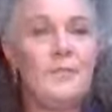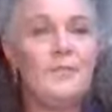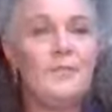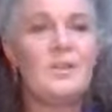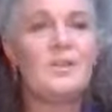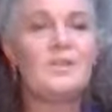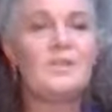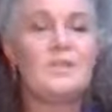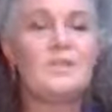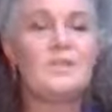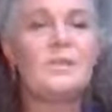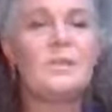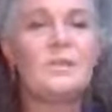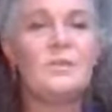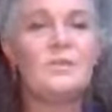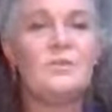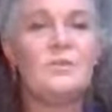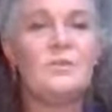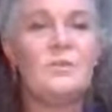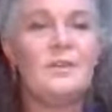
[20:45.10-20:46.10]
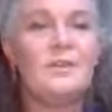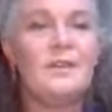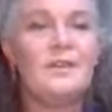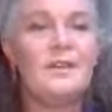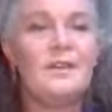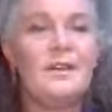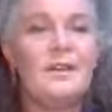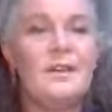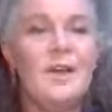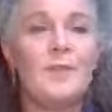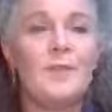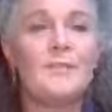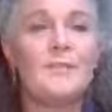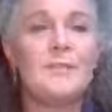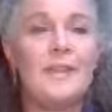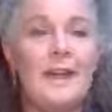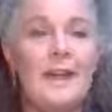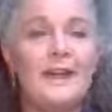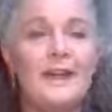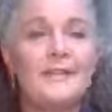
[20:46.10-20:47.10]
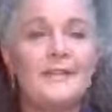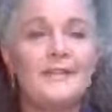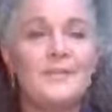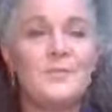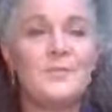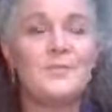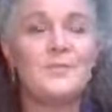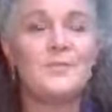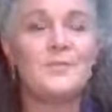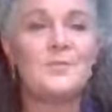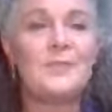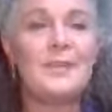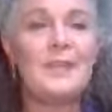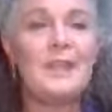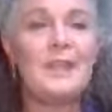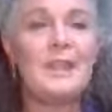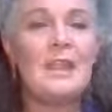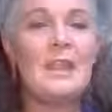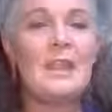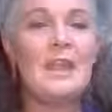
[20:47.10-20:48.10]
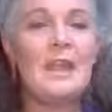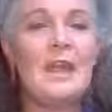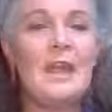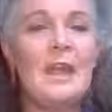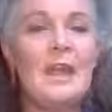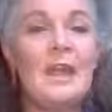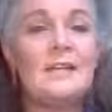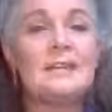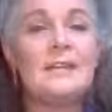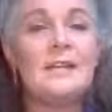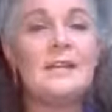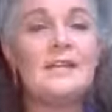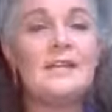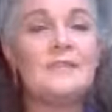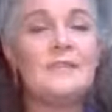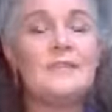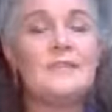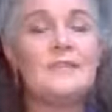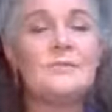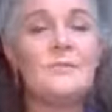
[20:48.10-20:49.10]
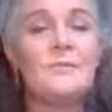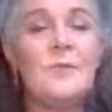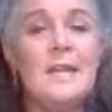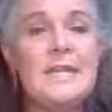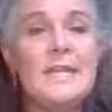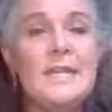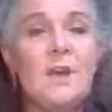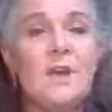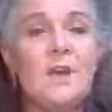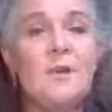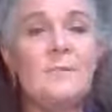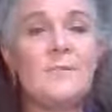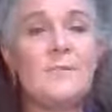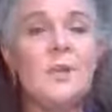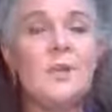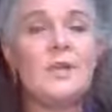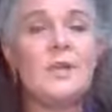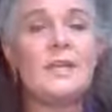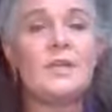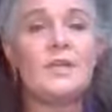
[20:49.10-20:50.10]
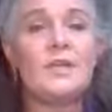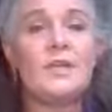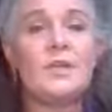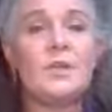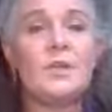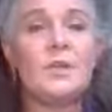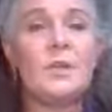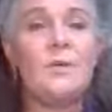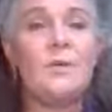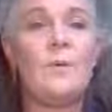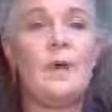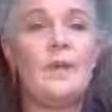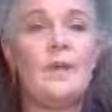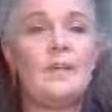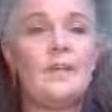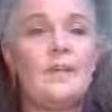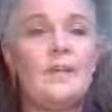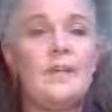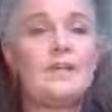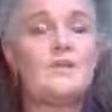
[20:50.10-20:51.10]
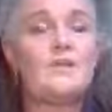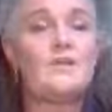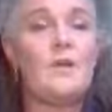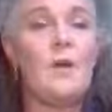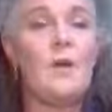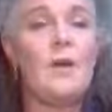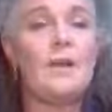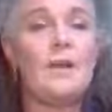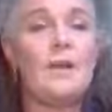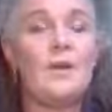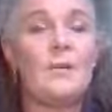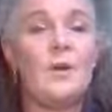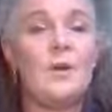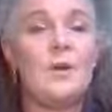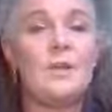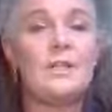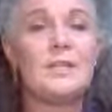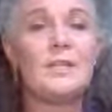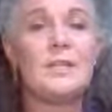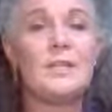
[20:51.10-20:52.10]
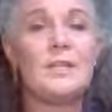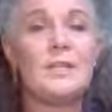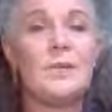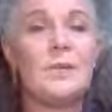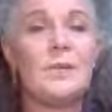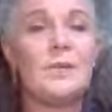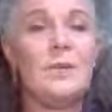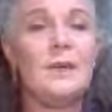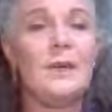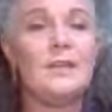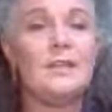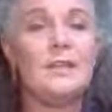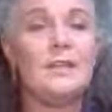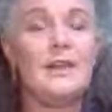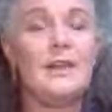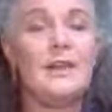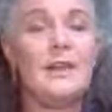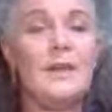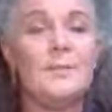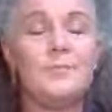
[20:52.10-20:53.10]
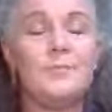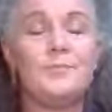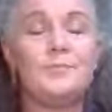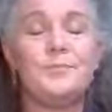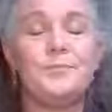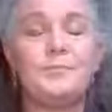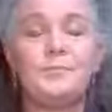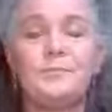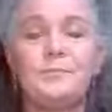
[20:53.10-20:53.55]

That's really good. I'm glad. Next week I'm going to do one, next Friday I'm going to do one